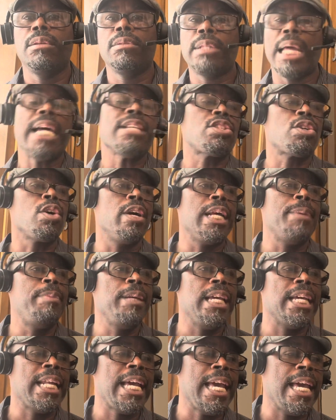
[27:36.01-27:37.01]
that's going to
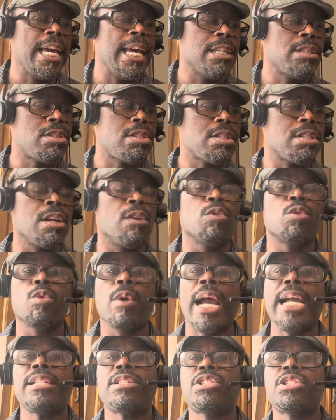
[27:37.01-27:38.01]
be enhanced. The
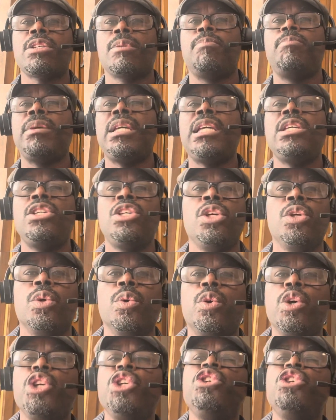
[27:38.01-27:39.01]
right to be
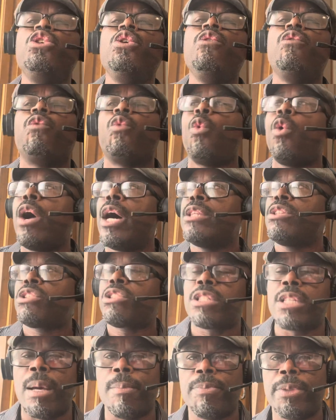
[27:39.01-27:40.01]
you. You've won
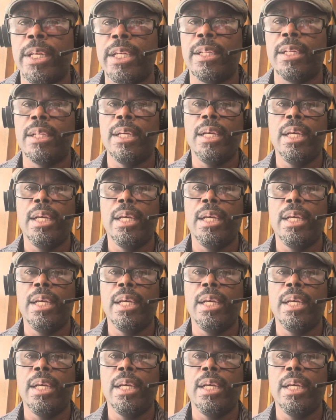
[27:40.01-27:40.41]
something.